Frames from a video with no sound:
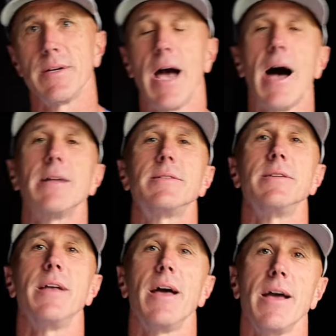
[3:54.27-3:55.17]
God,
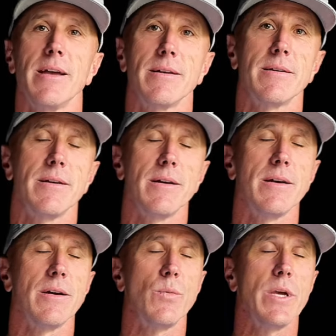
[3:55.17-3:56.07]
today
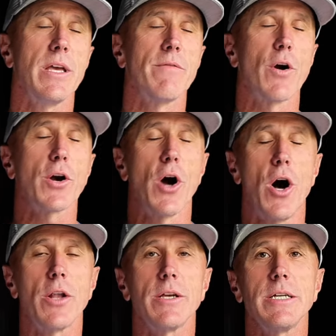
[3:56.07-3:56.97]
we give our
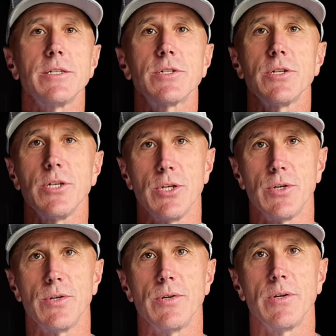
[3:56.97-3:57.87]
callings to
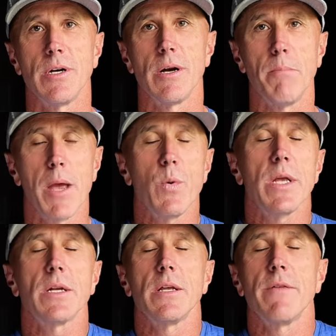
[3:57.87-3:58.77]
you. May
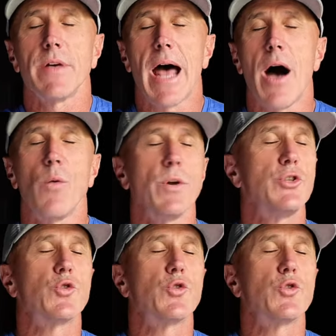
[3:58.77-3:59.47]
we live it out with